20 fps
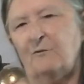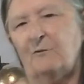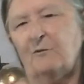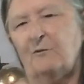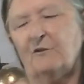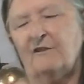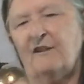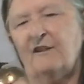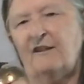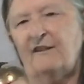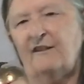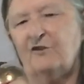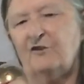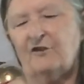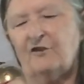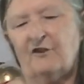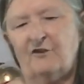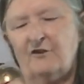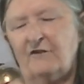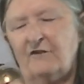we're not in
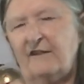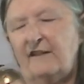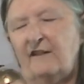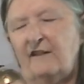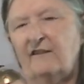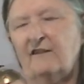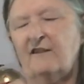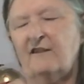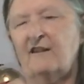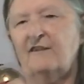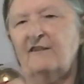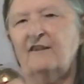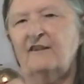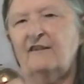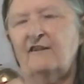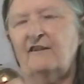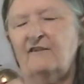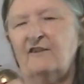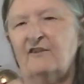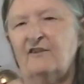charge of any of the content
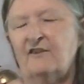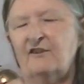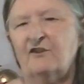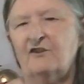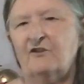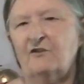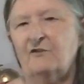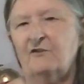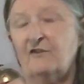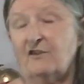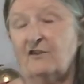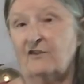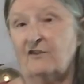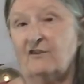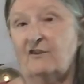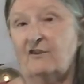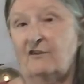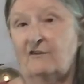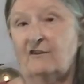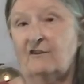in this issue, this is
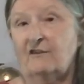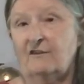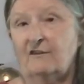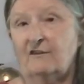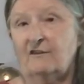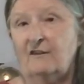all her,